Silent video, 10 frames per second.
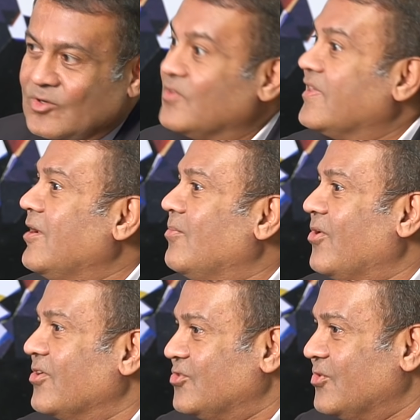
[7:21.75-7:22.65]
sell
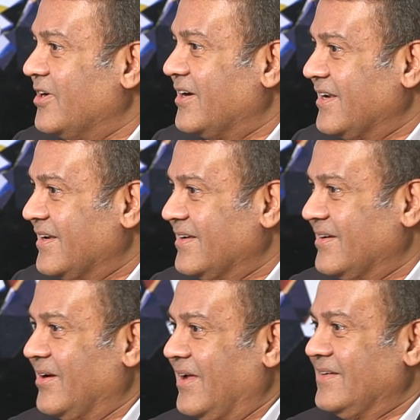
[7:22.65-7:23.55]
more jewelry
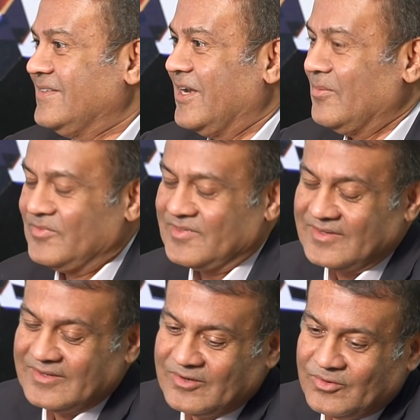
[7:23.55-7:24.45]
and gems,
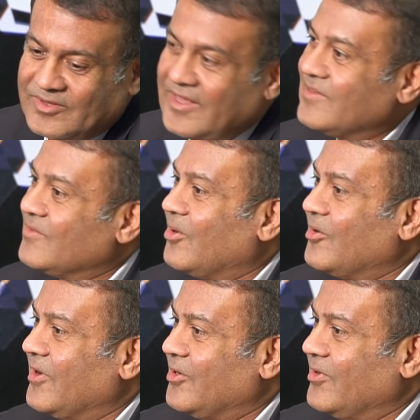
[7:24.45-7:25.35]
that's
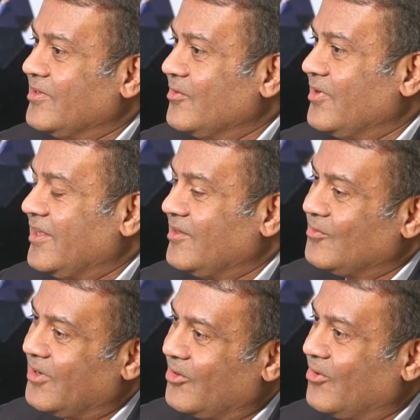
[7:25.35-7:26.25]
what we're doing. So whether it's
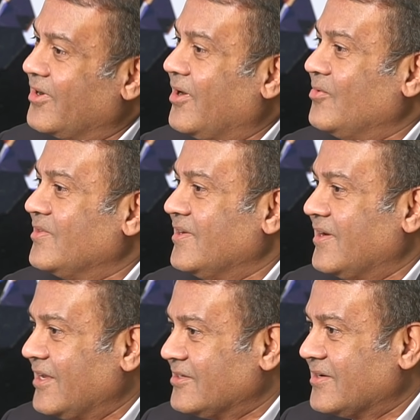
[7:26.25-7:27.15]
World Gold Council,
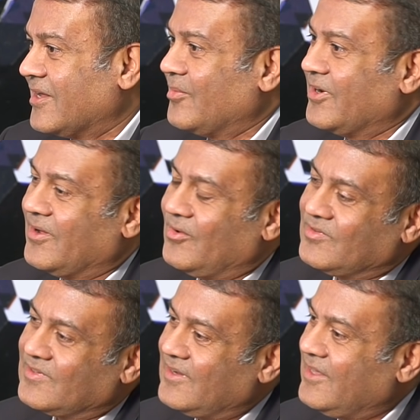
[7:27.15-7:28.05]
Natural Diamond
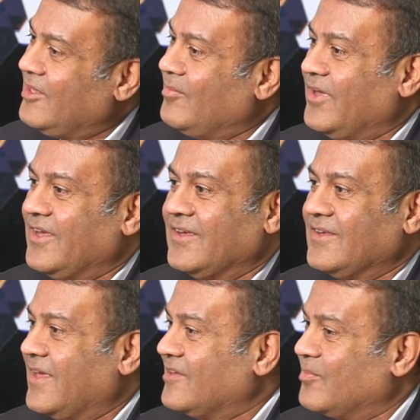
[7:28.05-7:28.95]
Council,
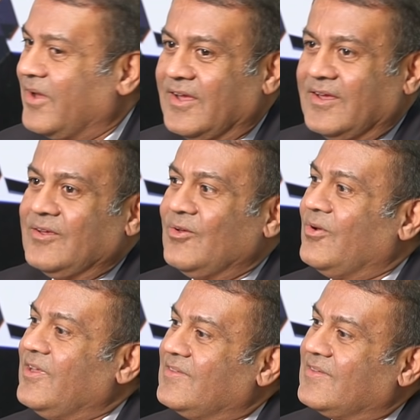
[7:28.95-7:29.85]
eBay, yes, but
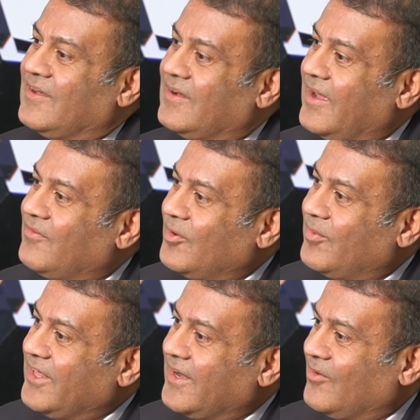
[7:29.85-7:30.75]
it's
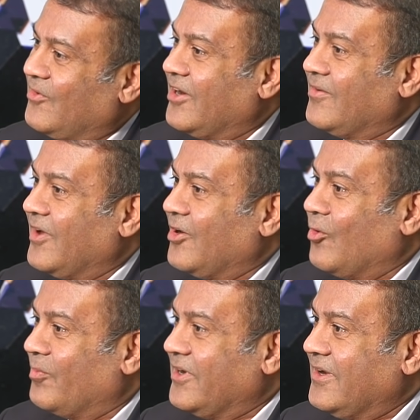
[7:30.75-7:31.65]
everybody, and we're
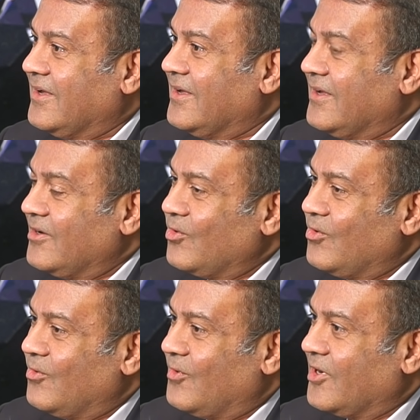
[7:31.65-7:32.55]
open to
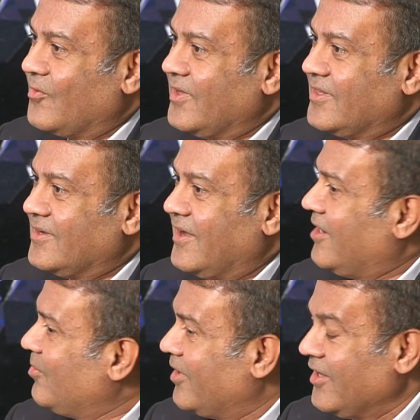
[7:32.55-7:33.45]
work with
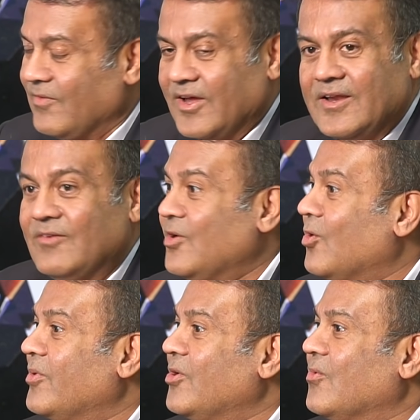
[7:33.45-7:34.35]
anybody. We're even
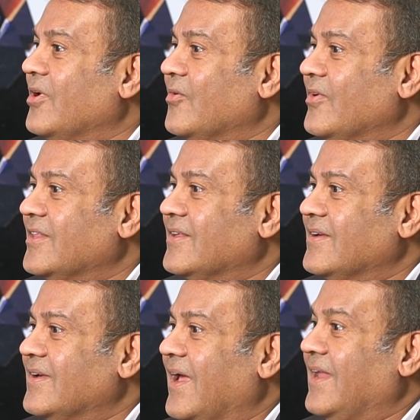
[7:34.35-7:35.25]
open to work with
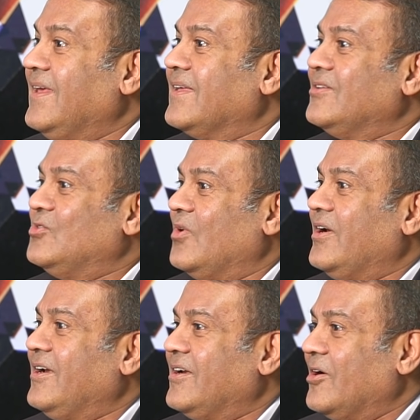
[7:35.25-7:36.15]
any other
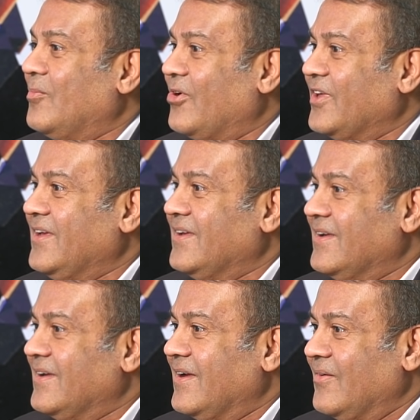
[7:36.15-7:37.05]
jewelry trade body,
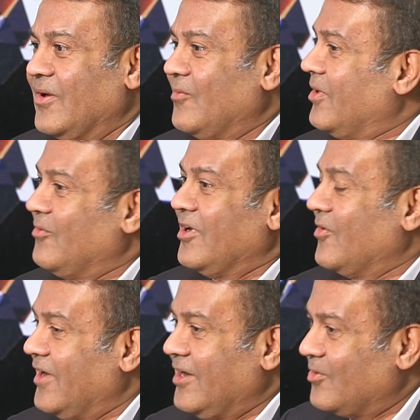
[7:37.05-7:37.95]
where we work
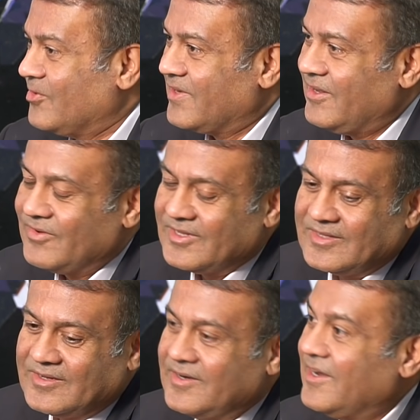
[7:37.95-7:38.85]
very closely
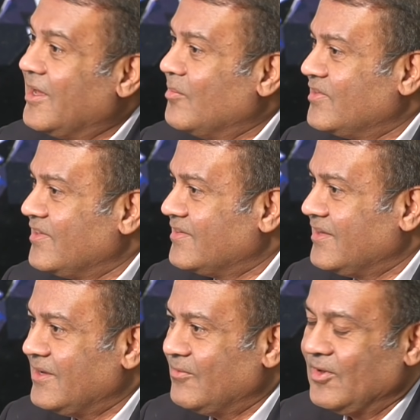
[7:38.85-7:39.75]
with
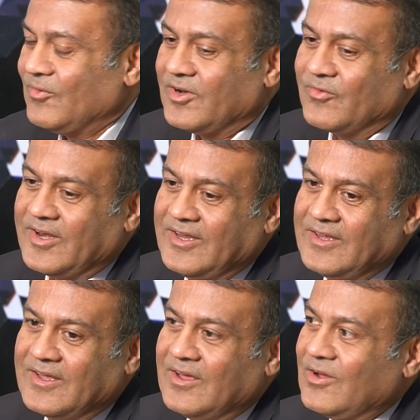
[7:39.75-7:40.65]
DMCC. We work
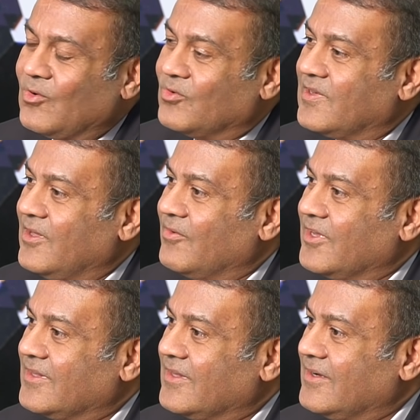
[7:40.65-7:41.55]
very closely
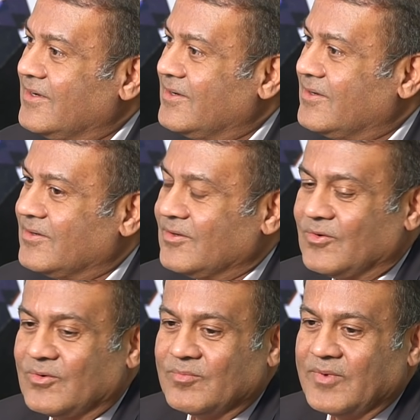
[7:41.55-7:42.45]
with
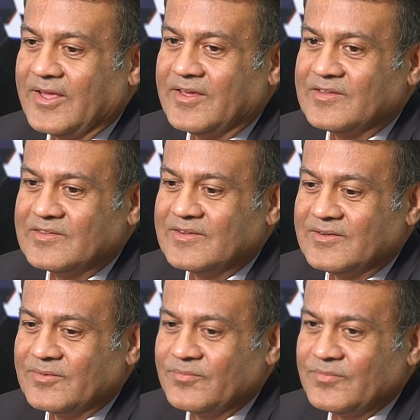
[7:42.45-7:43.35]
I guess
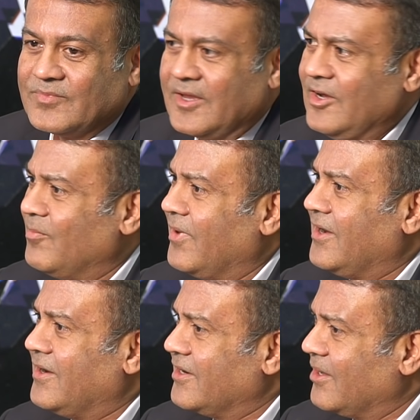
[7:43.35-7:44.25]

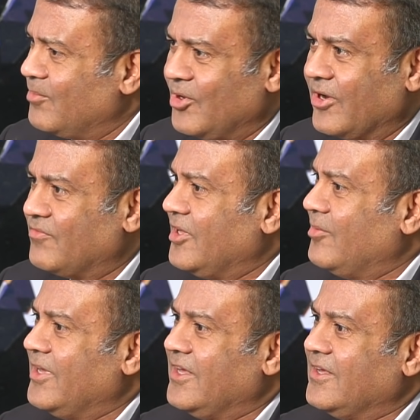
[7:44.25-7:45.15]
IDMA,
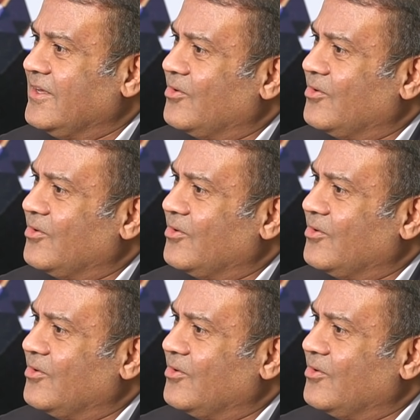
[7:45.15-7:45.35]
WFTB.